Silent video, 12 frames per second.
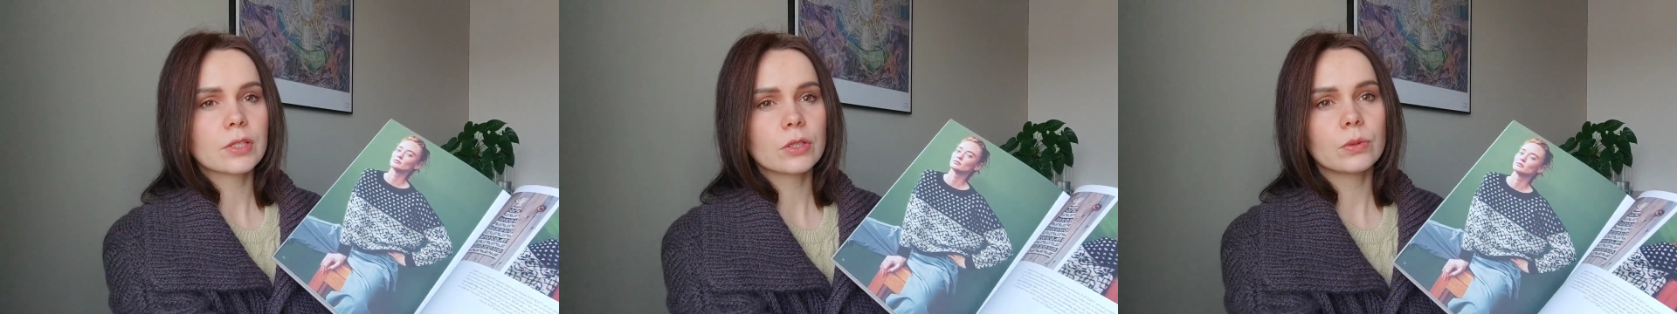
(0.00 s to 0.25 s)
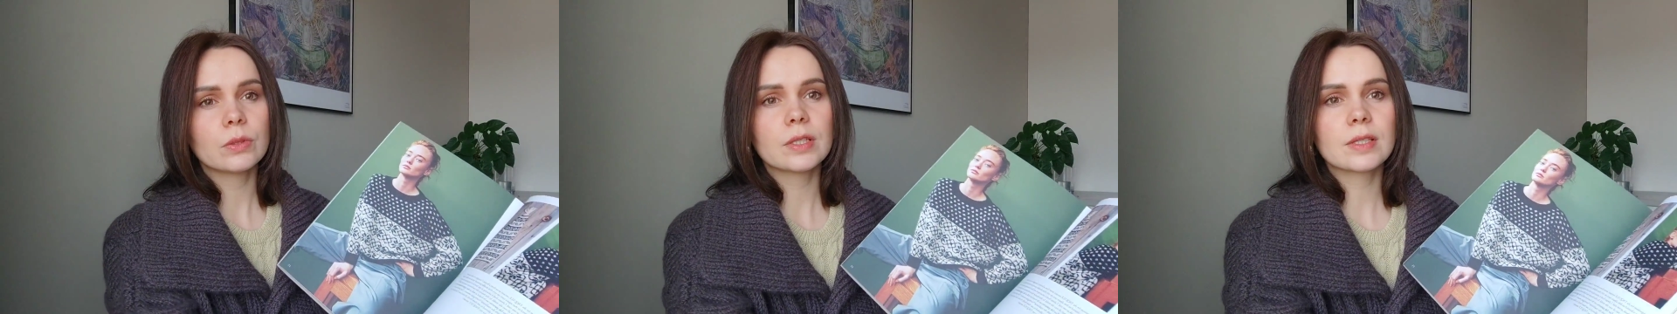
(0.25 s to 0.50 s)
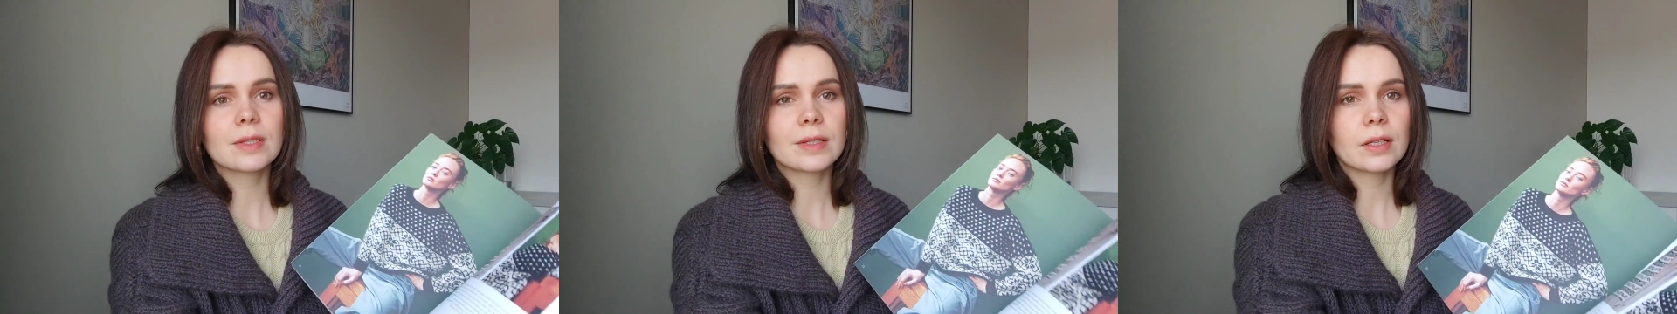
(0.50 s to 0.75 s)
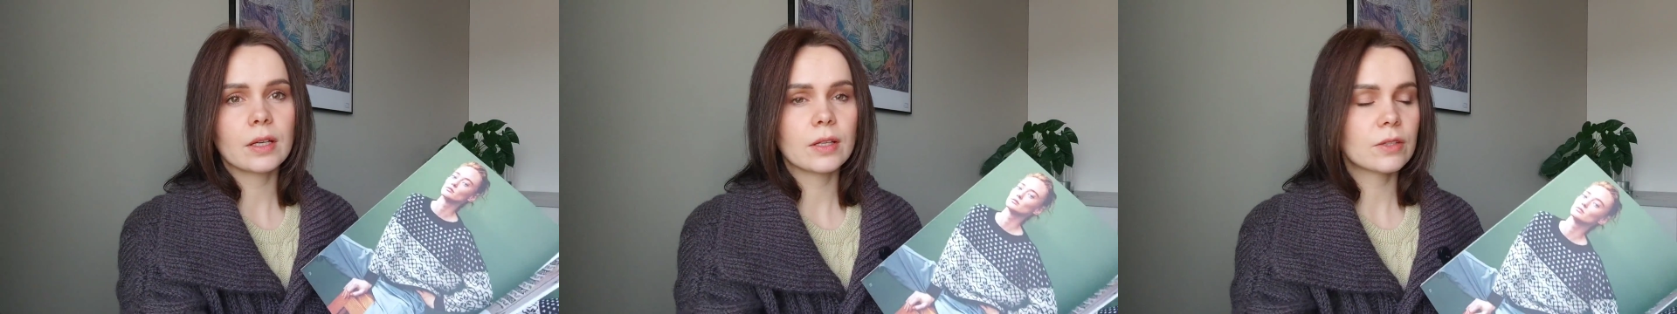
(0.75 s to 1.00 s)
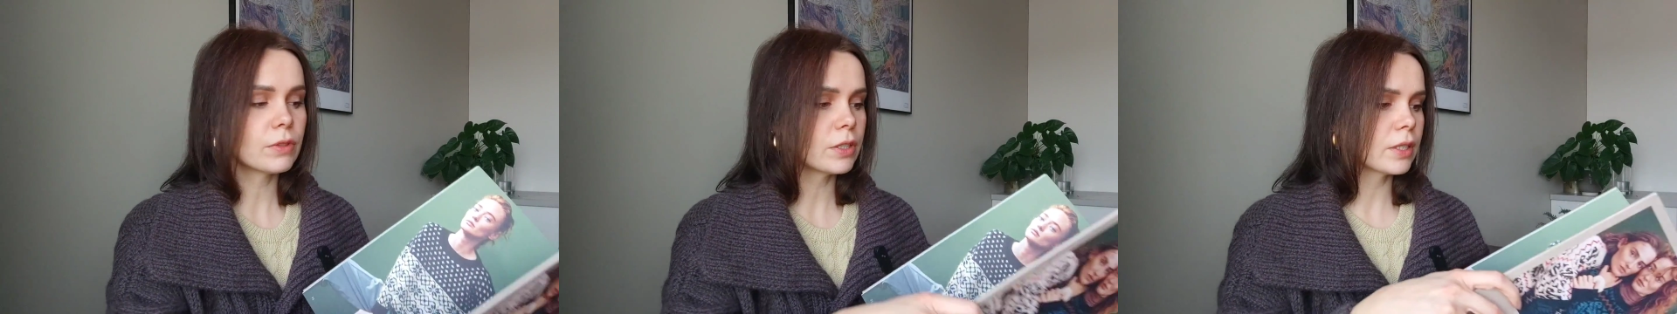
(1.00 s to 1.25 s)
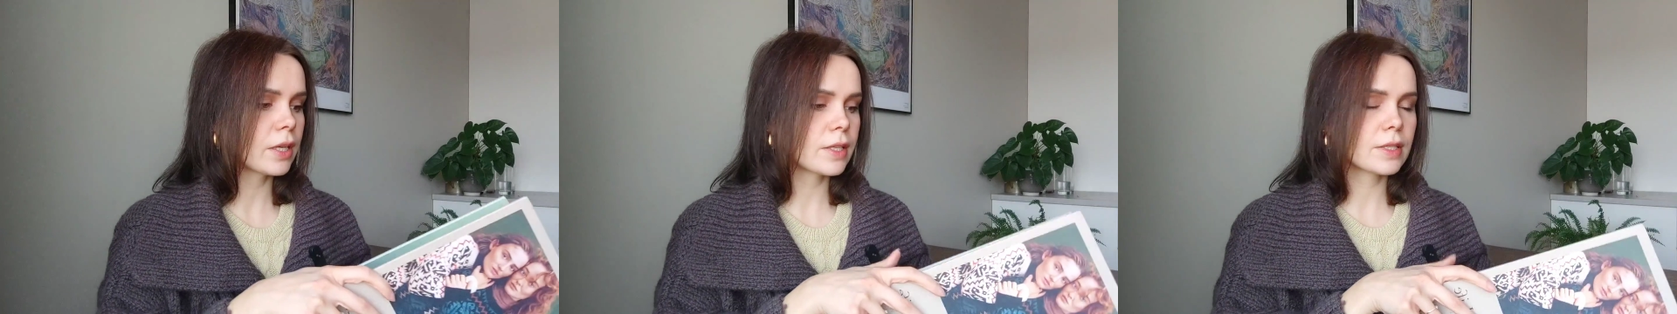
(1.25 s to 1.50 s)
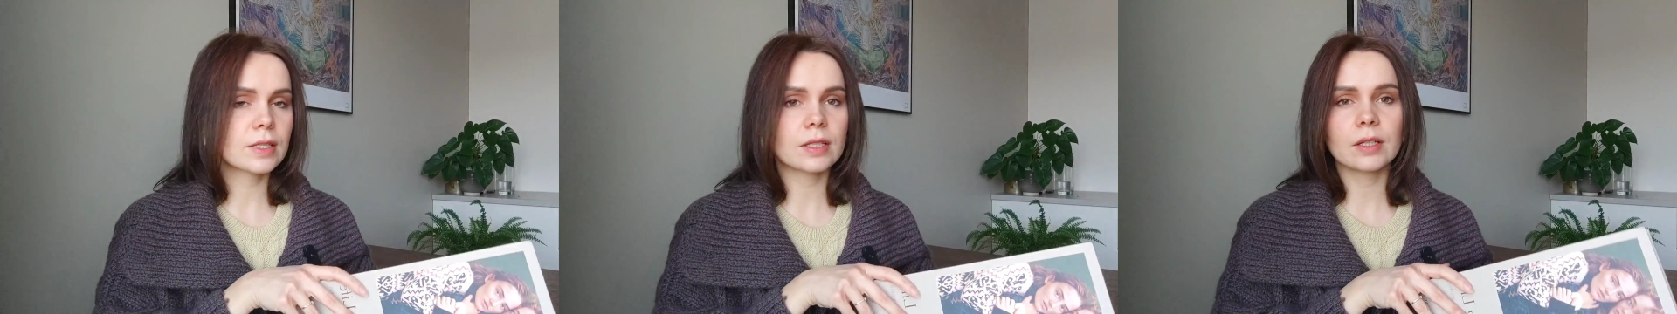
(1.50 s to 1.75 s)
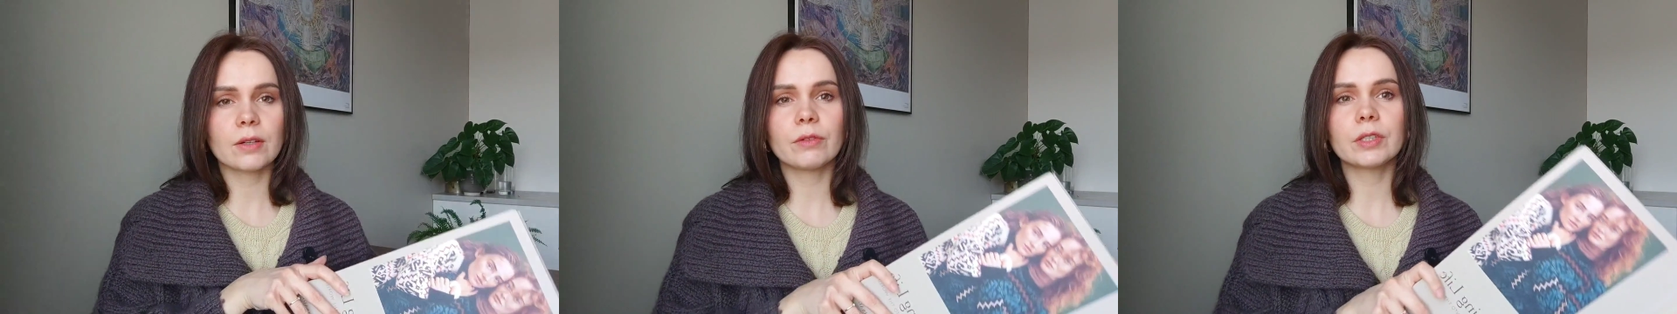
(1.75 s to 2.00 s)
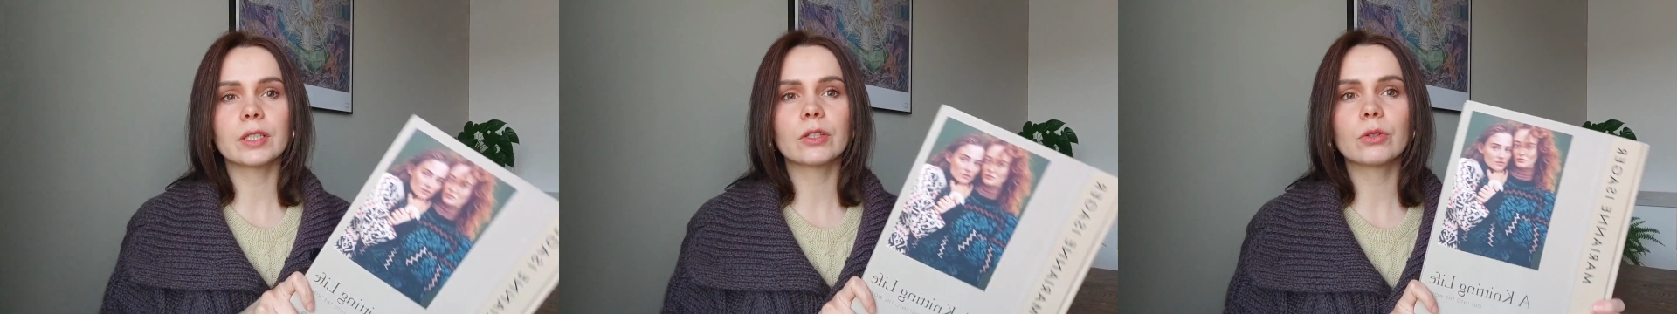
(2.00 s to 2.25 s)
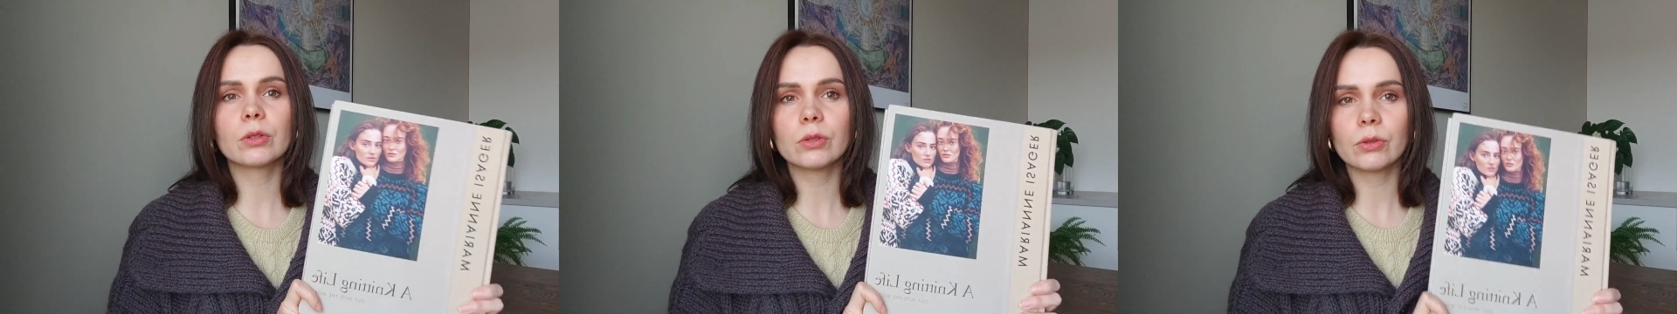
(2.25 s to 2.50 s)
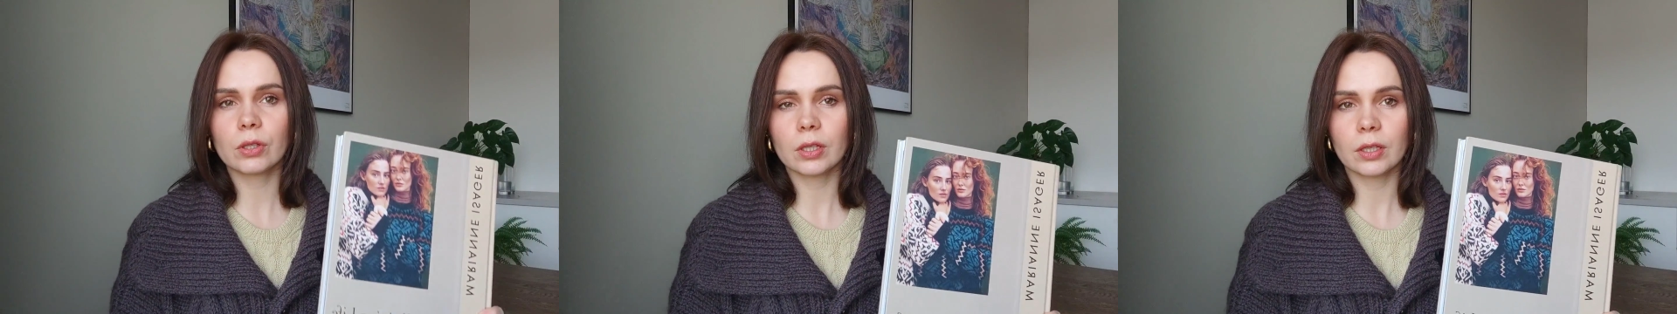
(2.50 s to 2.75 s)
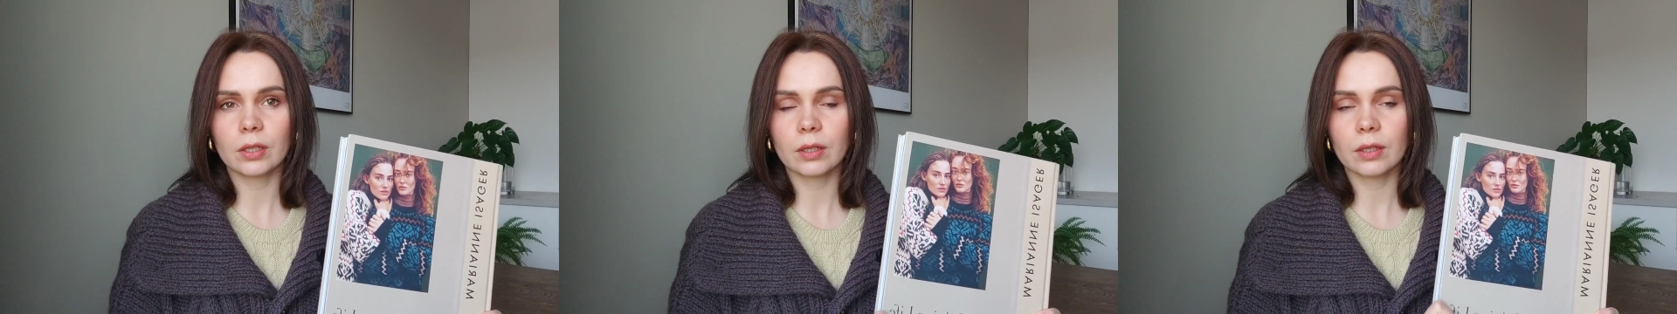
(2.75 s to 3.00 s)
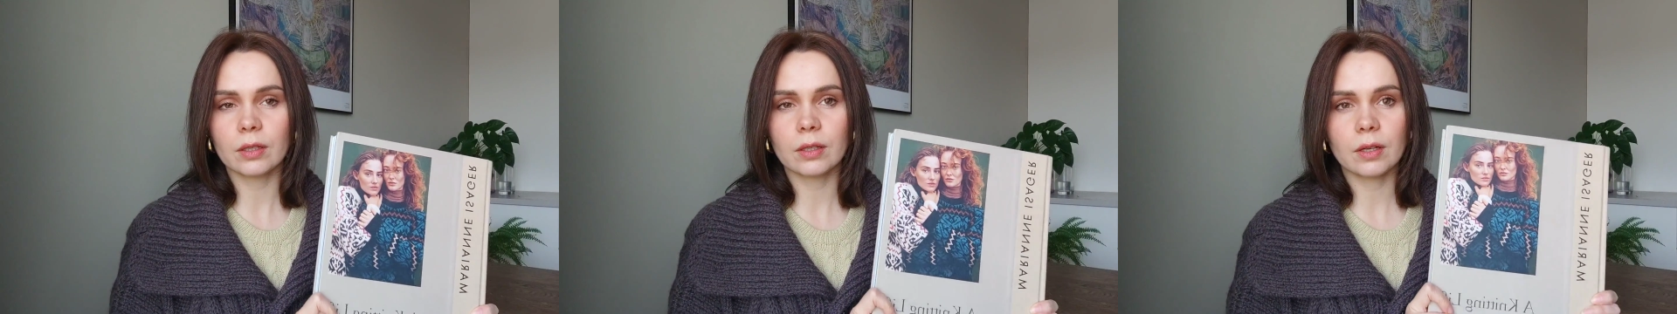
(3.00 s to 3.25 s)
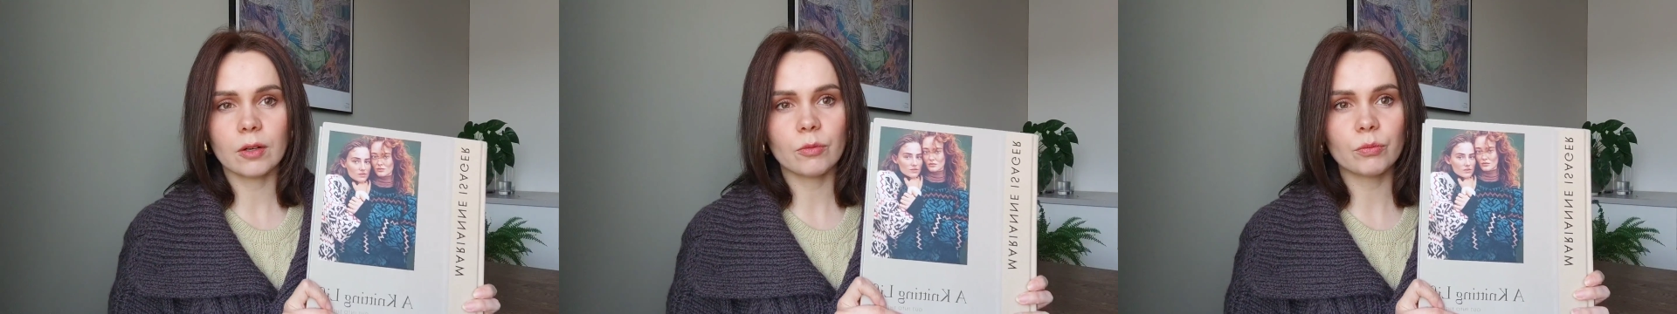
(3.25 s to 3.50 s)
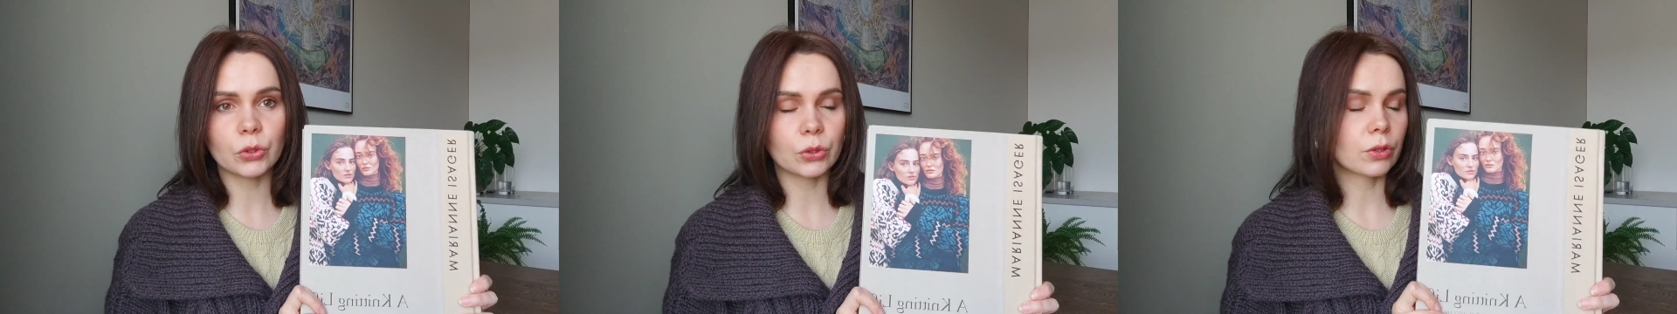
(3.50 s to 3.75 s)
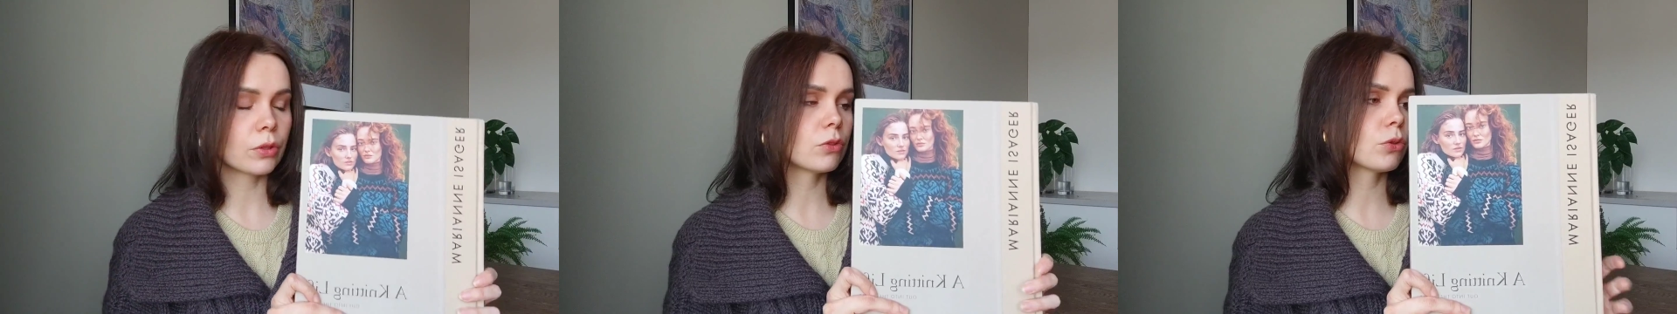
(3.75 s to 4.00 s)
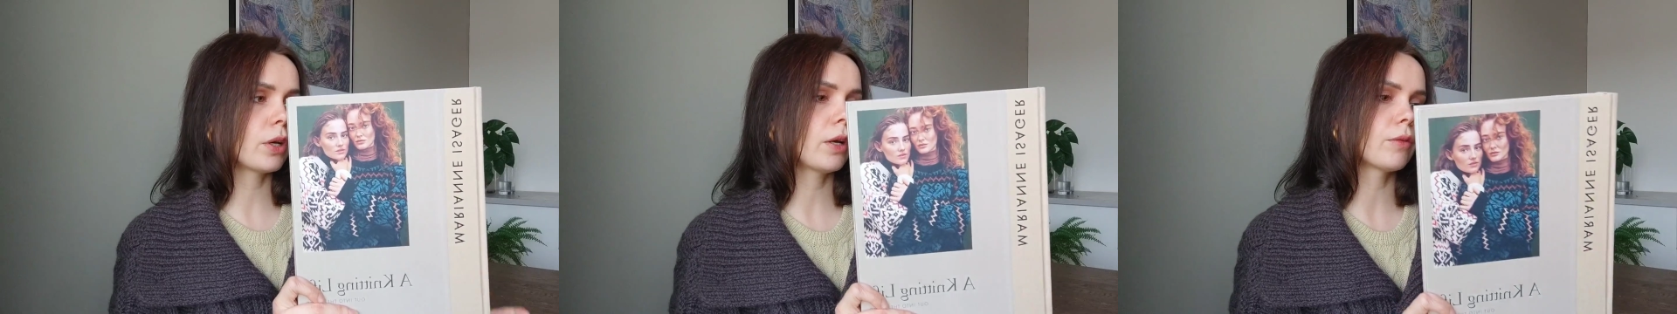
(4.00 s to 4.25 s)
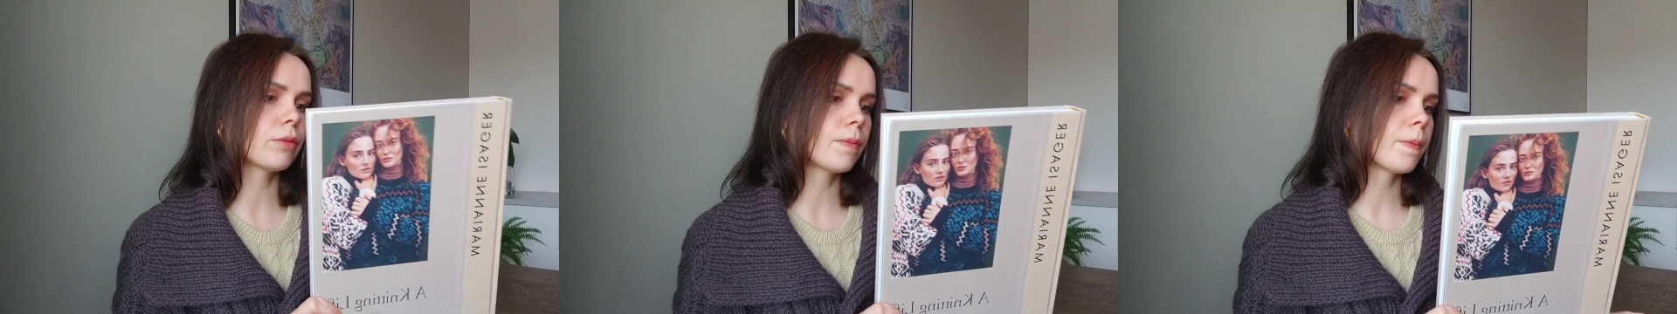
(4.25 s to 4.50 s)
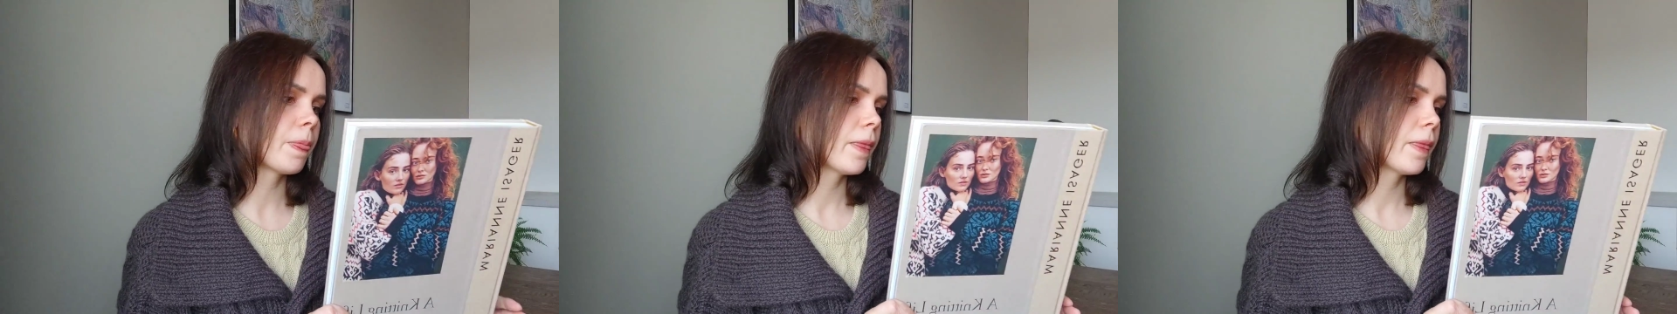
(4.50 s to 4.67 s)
So it's very nice, very good looking book to have.